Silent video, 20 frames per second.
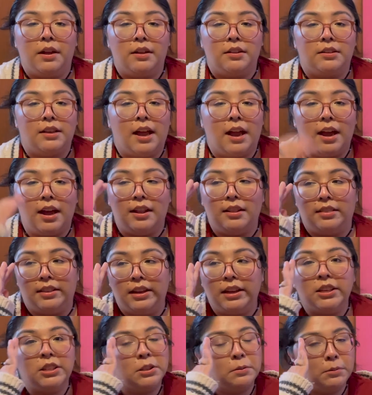And thank
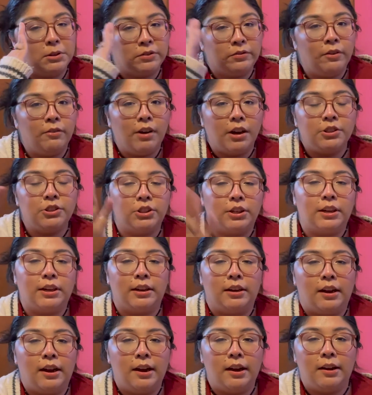you so much for watching.
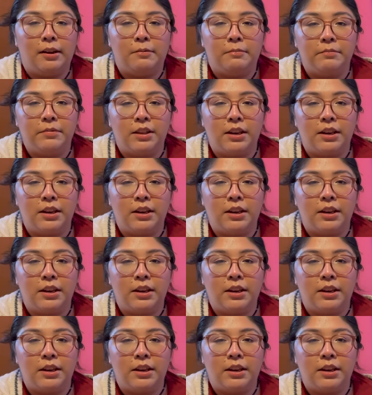The